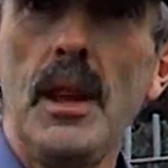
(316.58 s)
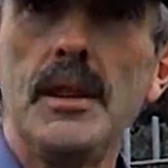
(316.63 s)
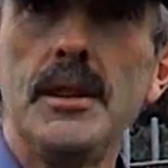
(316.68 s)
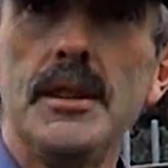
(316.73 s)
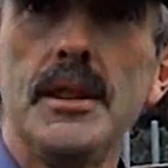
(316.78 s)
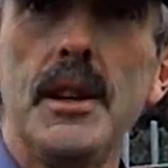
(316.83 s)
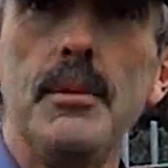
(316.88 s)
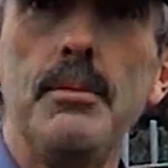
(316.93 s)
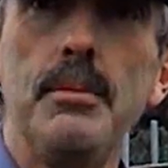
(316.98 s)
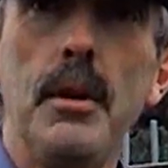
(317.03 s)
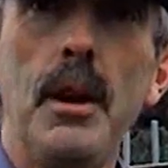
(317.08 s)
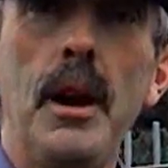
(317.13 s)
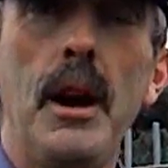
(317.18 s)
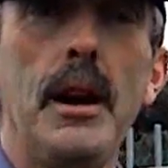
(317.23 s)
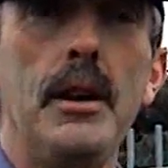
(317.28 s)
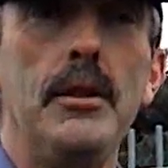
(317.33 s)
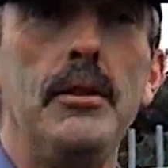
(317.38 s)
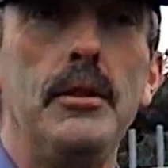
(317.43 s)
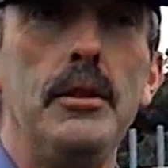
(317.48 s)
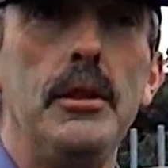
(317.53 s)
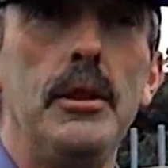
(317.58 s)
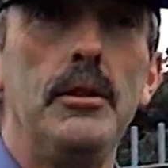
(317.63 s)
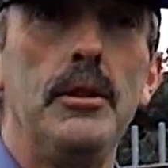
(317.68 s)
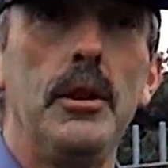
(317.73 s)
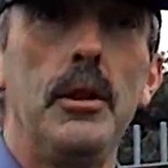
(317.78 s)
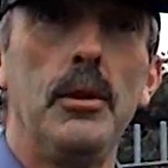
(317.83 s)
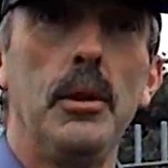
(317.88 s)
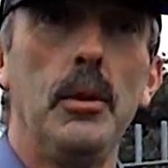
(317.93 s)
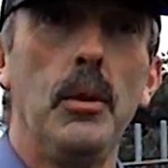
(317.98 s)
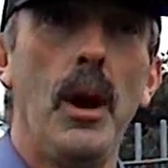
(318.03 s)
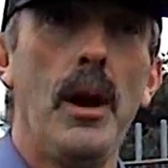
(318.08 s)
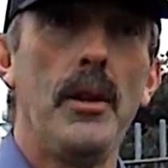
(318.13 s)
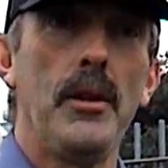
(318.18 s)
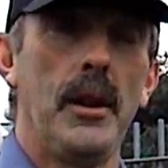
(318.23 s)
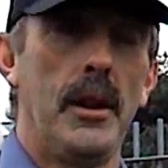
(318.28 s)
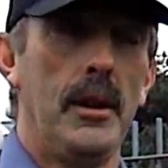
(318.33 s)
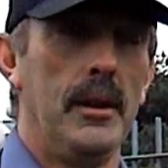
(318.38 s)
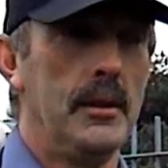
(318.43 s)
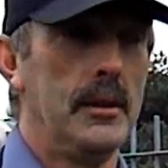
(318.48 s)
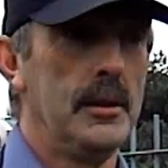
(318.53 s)
and said, "Brian, you do the
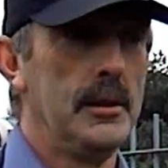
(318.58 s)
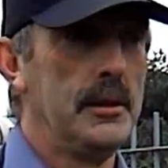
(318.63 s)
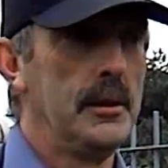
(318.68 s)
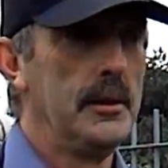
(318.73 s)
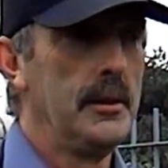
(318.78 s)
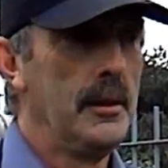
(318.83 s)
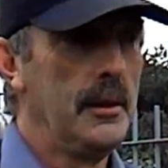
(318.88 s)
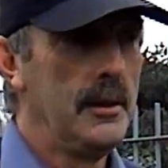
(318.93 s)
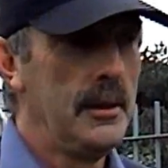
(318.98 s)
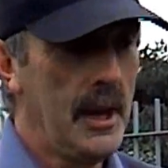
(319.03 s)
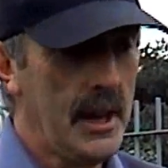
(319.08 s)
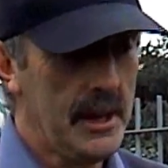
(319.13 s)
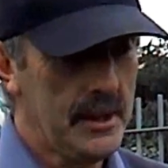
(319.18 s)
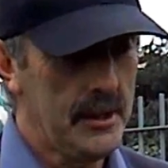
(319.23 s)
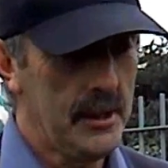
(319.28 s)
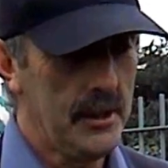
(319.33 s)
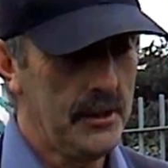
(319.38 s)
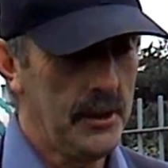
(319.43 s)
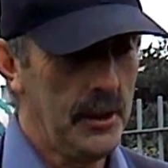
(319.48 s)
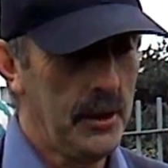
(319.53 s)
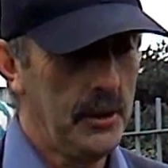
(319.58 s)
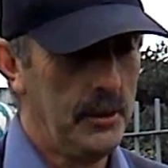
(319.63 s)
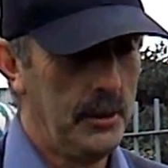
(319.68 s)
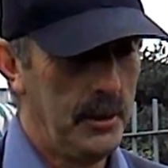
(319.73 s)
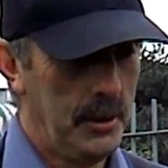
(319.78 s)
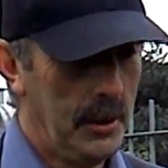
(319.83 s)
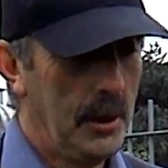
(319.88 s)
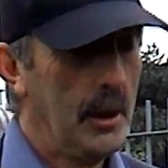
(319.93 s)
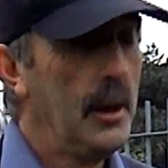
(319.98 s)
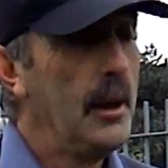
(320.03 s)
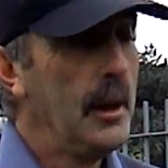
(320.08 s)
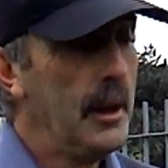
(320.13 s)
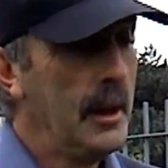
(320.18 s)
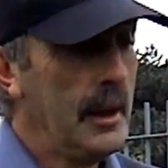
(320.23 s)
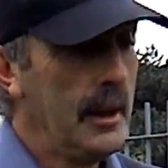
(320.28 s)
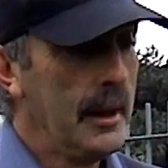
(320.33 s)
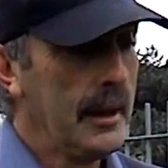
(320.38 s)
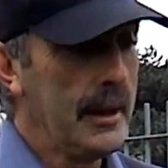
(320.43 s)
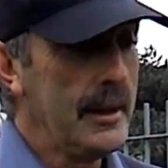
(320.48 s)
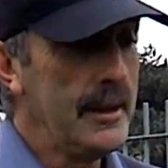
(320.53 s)
weather?" "Yes, I do."
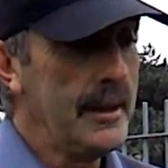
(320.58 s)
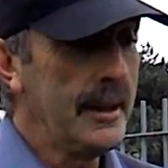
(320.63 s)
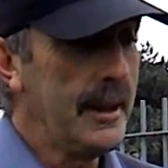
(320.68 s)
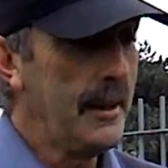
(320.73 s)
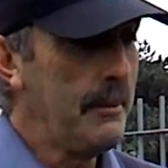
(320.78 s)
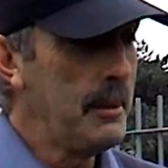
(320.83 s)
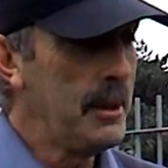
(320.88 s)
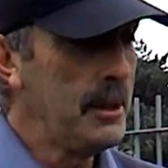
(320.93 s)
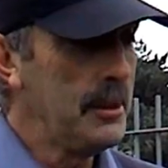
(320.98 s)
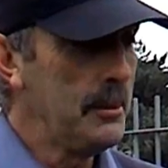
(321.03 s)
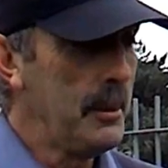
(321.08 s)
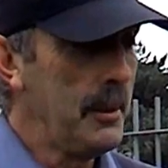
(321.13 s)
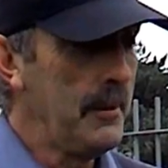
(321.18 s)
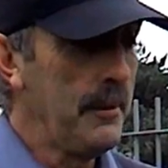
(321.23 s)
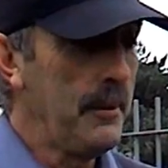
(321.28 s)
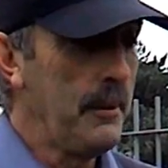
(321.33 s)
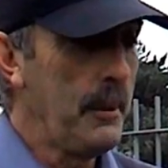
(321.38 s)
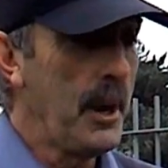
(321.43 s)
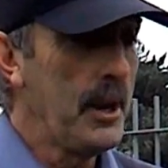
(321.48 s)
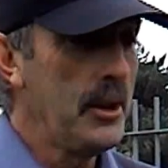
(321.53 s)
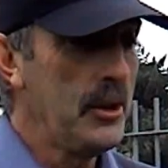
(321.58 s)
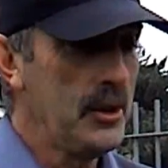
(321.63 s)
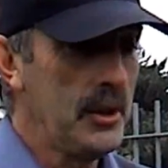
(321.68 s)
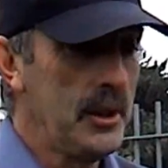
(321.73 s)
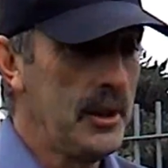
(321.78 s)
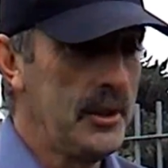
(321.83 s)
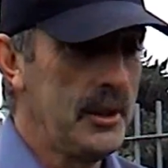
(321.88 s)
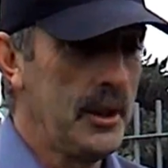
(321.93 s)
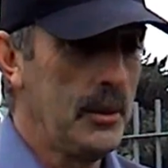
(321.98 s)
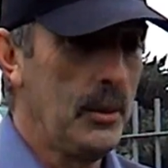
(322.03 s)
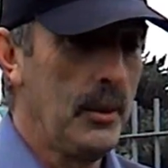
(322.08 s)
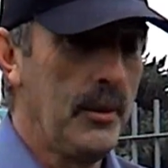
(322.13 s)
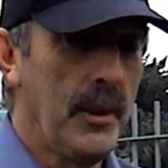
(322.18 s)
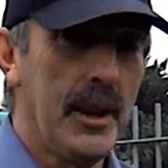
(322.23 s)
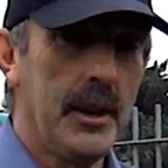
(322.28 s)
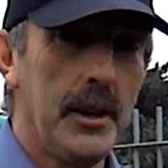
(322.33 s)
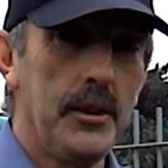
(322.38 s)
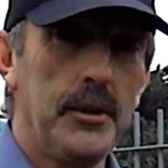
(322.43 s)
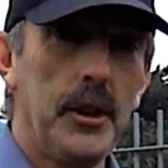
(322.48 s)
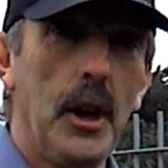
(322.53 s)
"Can you give me some information?" He said, "We've
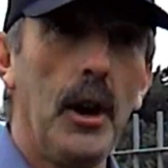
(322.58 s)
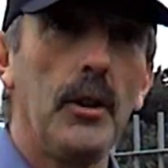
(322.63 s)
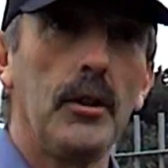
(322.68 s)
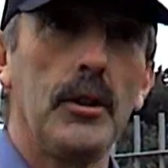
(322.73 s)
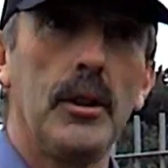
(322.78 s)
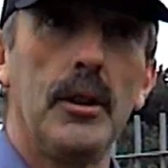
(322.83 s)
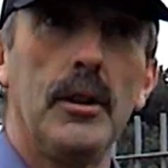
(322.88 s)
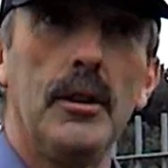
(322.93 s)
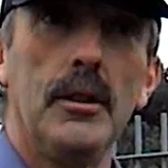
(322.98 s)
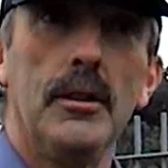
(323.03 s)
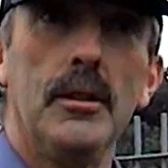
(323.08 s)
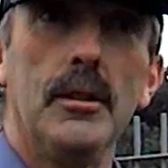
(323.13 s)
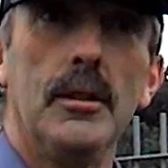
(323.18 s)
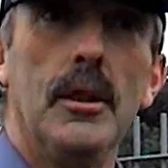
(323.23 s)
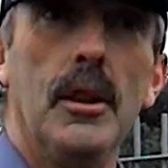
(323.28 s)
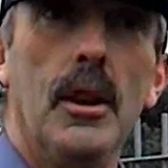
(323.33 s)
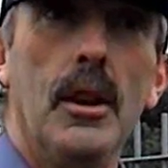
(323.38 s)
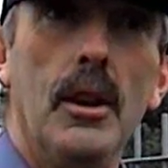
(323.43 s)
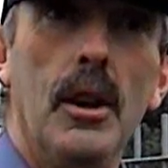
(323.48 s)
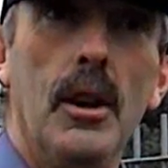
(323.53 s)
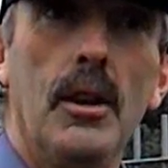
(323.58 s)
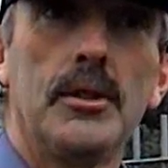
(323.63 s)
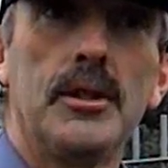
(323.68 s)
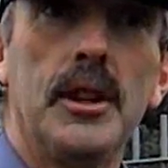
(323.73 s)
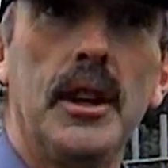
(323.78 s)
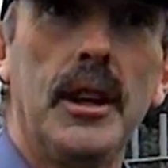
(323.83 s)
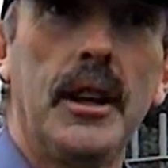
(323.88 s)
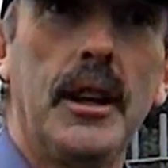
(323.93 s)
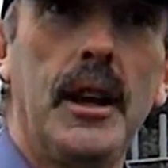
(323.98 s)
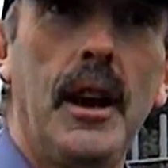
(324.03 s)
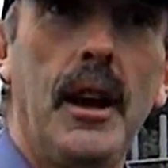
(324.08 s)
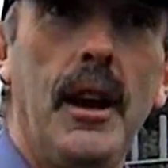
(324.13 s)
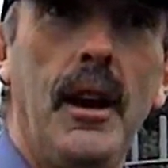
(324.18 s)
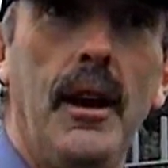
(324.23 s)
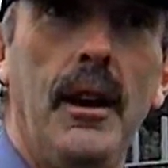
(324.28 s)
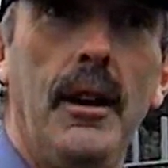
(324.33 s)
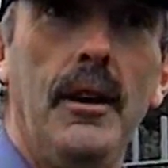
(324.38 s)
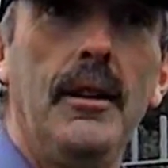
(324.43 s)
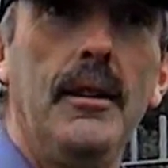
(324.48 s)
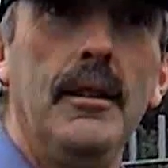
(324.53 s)
had a dog locked in a
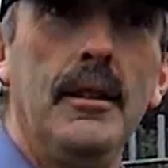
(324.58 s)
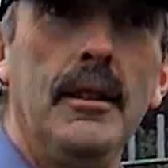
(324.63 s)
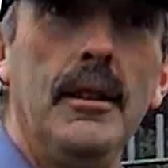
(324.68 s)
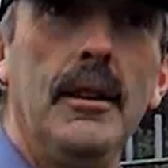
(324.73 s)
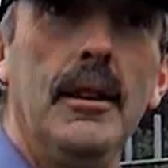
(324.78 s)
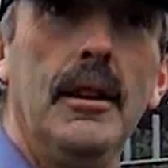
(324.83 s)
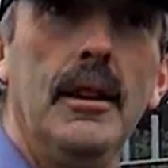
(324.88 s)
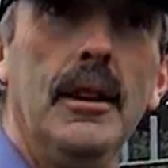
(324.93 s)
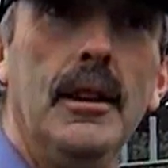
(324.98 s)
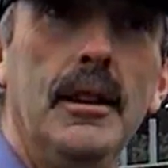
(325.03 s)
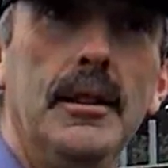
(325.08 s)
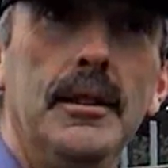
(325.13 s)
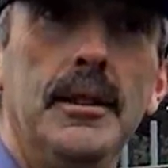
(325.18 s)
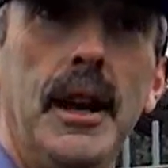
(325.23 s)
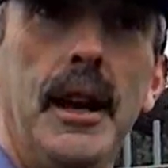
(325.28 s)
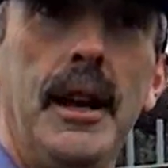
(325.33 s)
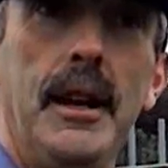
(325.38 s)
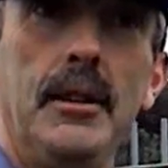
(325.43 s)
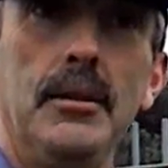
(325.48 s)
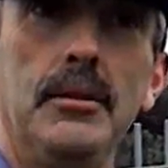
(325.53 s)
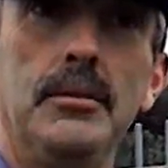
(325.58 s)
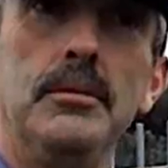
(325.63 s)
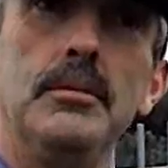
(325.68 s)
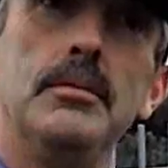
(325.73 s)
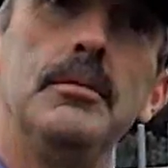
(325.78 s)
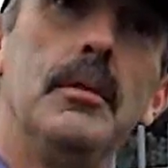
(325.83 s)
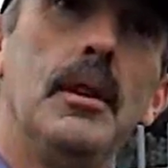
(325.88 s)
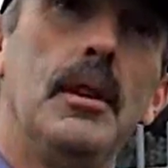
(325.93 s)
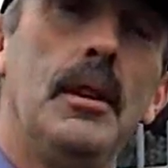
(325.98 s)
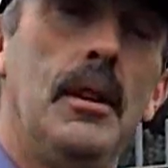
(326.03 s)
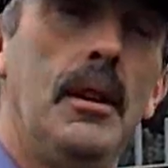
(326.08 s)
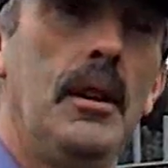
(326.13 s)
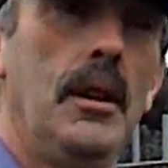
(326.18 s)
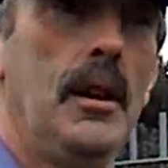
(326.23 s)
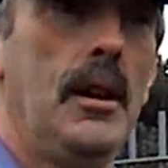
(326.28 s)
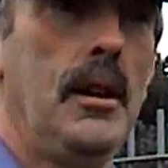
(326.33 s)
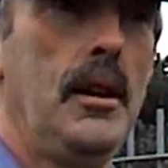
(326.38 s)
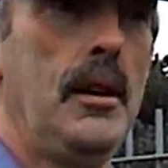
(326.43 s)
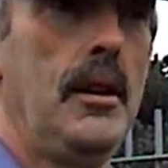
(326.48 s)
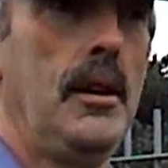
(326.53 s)
car down
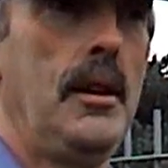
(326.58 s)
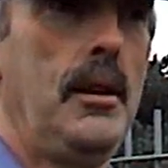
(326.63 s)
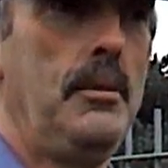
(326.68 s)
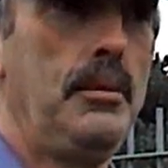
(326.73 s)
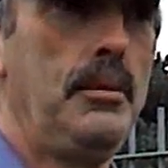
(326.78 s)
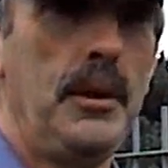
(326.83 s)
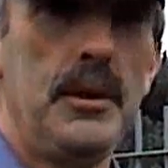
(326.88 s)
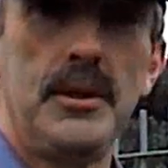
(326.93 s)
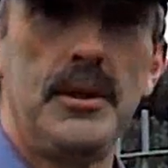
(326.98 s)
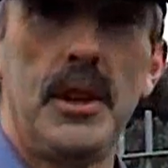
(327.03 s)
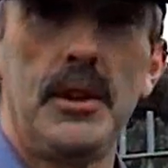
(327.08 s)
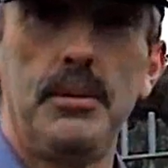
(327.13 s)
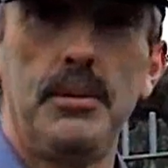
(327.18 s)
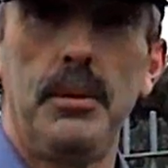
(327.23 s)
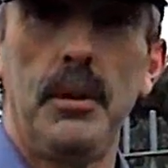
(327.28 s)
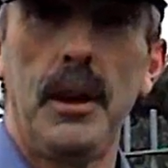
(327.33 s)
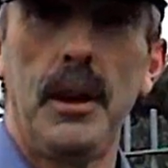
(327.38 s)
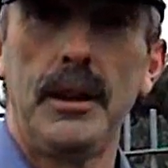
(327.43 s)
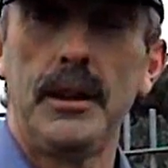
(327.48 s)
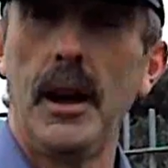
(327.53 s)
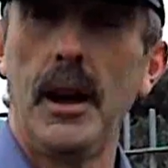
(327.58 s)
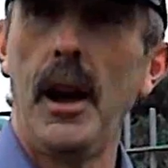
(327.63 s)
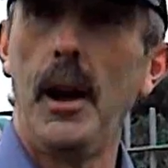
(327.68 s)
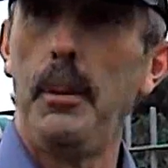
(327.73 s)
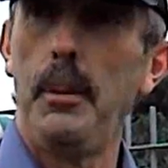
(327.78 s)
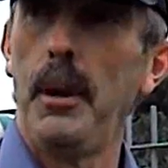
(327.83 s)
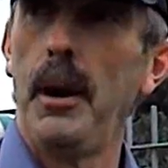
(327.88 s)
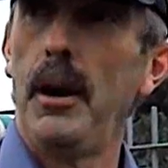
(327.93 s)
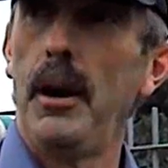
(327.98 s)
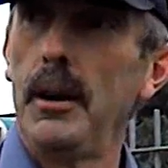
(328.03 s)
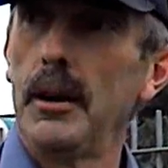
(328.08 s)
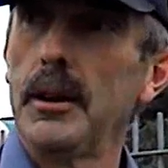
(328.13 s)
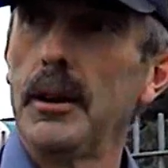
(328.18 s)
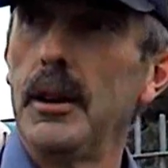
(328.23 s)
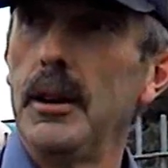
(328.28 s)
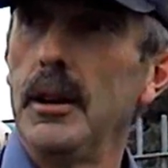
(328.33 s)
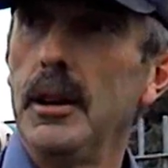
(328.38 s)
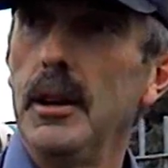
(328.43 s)
in Princess Parade car park."